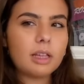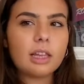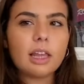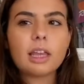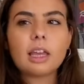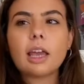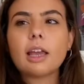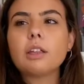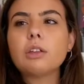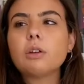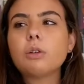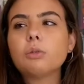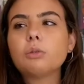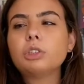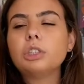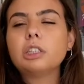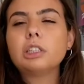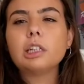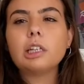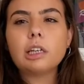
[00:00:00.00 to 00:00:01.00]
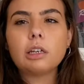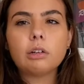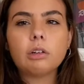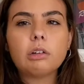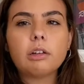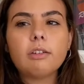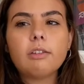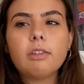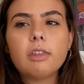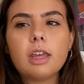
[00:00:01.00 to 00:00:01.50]
Like I know she's legal
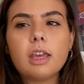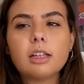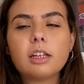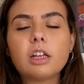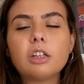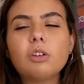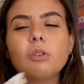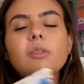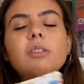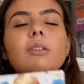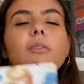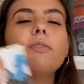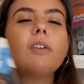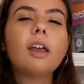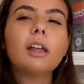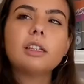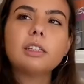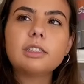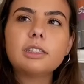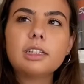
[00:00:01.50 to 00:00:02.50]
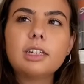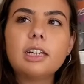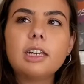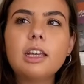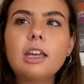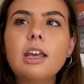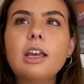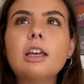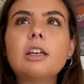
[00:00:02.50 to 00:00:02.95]
and everything, I know it's a fantasy,